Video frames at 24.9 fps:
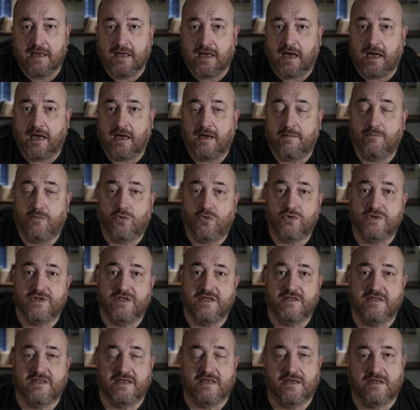Uh, more
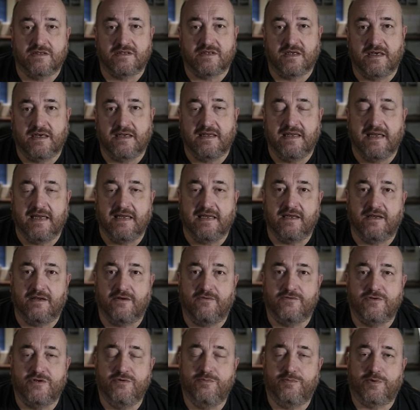details and a link
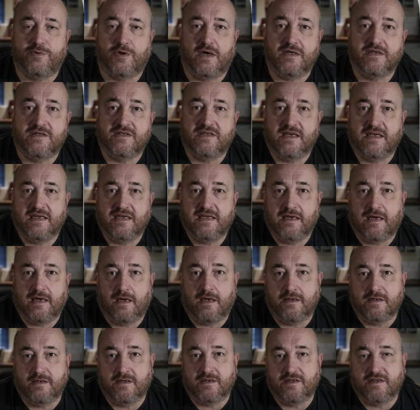to pricing
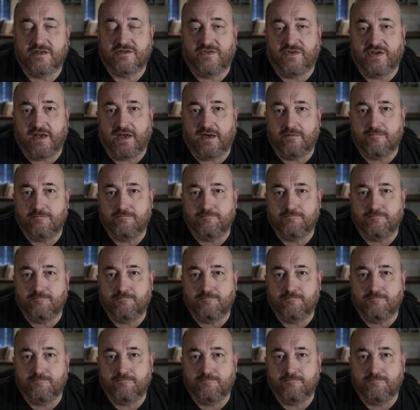under this video.